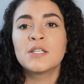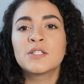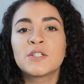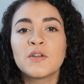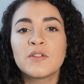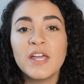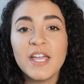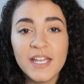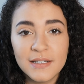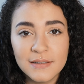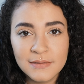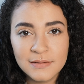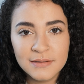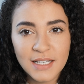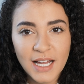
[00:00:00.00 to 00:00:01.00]
So
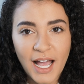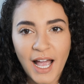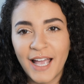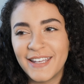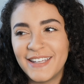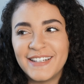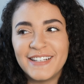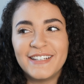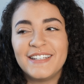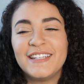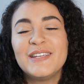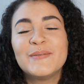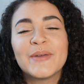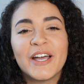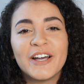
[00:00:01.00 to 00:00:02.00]
then I get an
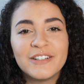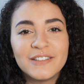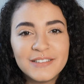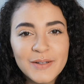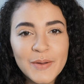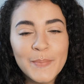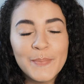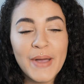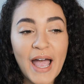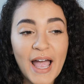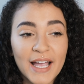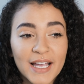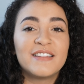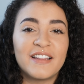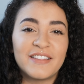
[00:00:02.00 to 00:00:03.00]
email
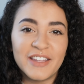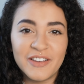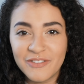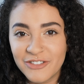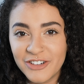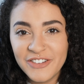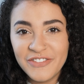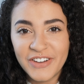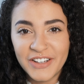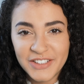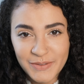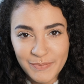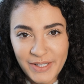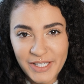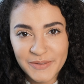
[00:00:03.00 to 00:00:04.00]
back that they
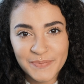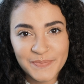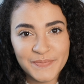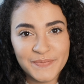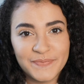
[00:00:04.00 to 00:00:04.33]
refunded me.